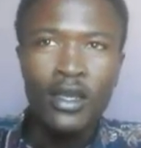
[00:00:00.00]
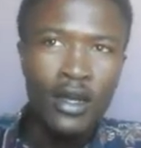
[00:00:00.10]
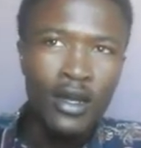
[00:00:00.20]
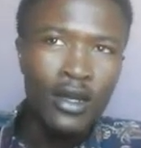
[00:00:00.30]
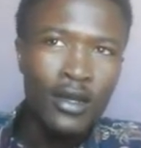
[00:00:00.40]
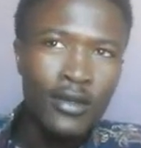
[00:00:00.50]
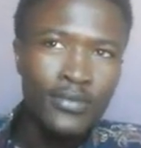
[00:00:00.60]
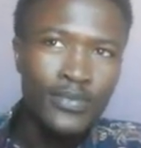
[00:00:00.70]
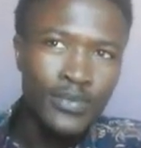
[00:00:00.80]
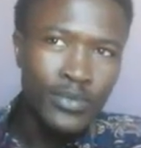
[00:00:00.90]

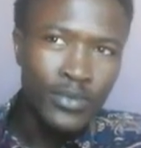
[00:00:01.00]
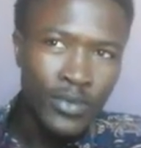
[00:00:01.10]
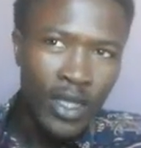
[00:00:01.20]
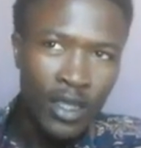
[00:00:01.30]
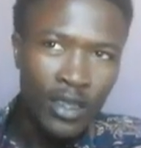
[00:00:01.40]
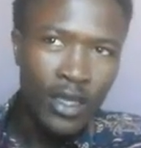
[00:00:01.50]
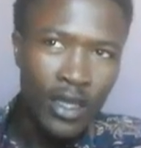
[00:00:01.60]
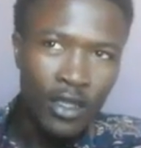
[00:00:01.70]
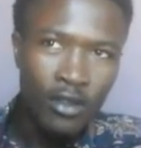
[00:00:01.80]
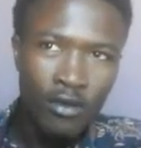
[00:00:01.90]
at the
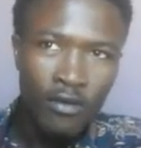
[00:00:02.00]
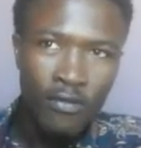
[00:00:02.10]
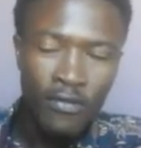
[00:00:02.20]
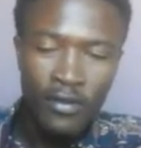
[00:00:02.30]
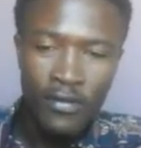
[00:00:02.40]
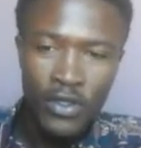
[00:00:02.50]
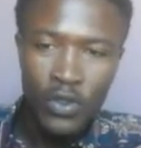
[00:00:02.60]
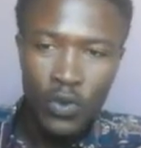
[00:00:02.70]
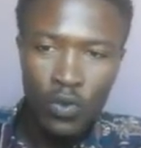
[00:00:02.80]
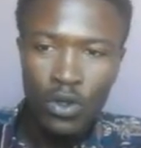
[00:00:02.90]
end of the
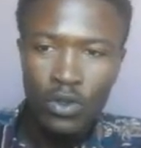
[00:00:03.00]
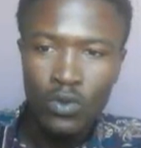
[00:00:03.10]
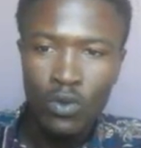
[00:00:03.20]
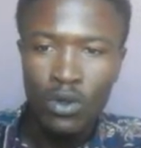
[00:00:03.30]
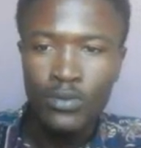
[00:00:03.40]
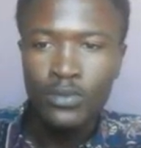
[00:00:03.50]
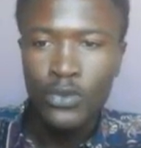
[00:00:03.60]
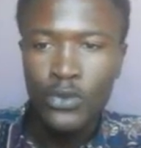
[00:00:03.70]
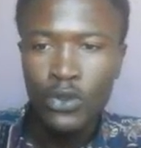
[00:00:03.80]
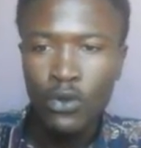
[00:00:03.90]
First World War.
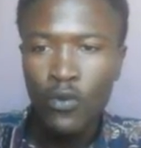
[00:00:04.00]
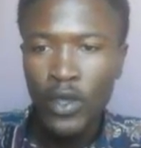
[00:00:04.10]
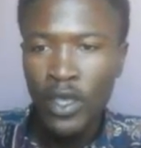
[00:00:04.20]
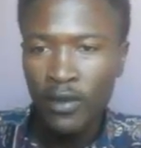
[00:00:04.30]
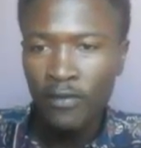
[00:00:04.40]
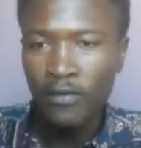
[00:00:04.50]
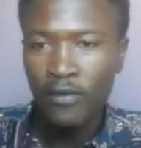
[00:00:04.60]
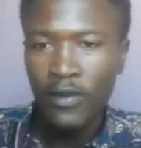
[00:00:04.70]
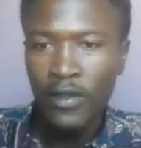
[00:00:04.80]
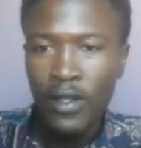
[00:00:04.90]
So we have
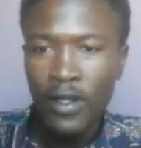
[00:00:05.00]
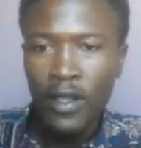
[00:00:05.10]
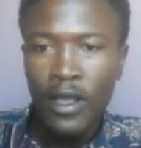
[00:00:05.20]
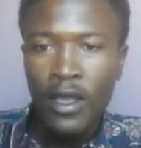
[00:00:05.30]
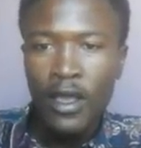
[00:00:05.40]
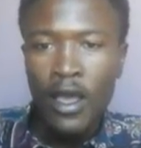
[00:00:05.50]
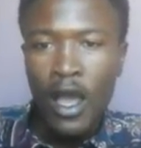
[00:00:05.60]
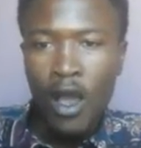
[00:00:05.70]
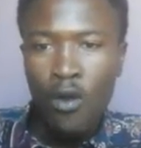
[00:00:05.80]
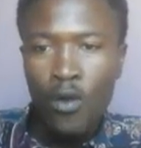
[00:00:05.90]

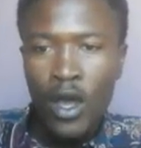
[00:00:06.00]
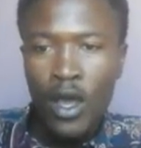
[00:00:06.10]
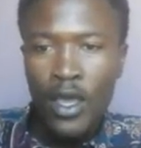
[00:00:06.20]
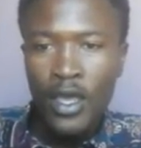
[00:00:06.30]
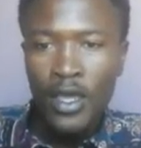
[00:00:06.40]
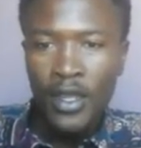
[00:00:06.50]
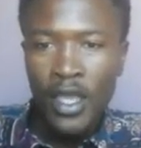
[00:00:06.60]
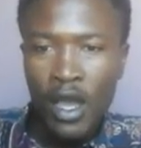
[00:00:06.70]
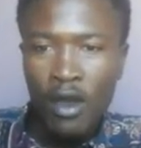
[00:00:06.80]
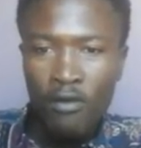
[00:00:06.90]
our
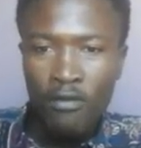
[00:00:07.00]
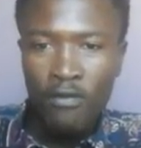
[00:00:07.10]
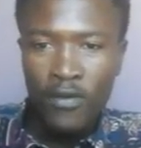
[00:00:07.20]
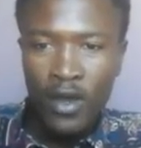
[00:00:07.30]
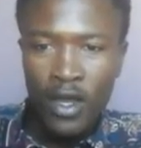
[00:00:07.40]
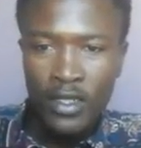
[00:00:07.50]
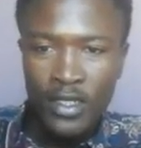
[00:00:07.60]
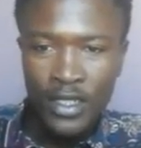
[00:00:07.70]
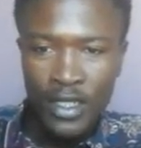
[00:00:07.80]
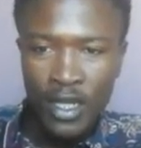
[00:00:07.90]
area of
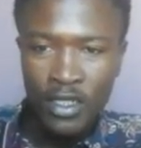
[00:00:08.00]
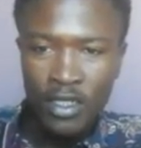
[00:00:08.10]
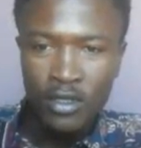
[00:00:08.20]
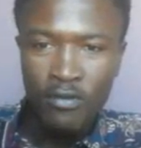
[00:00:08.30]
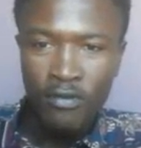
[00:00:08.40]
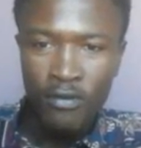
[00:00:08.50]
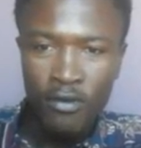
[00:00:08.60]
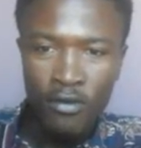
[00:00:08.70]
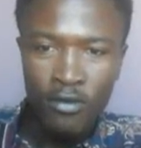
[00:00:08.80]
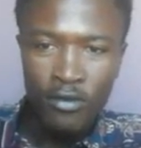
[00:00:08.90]
discussion
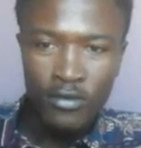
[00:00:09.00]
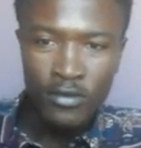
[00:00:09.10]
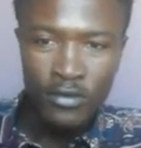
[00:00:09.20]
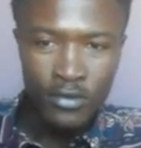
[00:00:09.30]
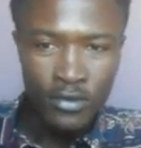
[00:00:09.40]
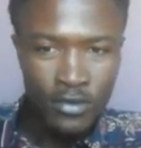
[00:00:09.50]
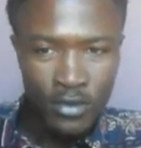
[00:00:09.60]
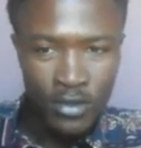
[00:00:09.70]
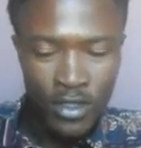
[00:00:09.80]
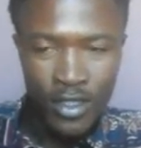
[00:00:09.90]
for
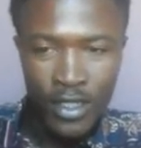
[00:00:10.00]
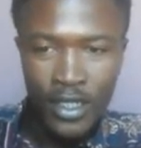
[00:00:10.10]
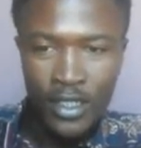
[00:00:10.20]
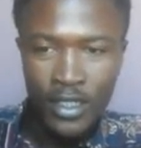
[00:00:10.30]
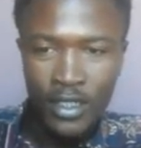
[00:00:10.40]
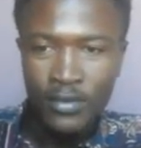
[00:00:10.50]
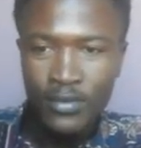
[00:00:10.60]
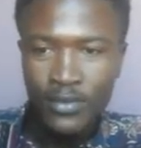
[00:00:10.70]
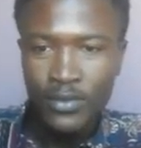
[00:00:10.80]
this lesson,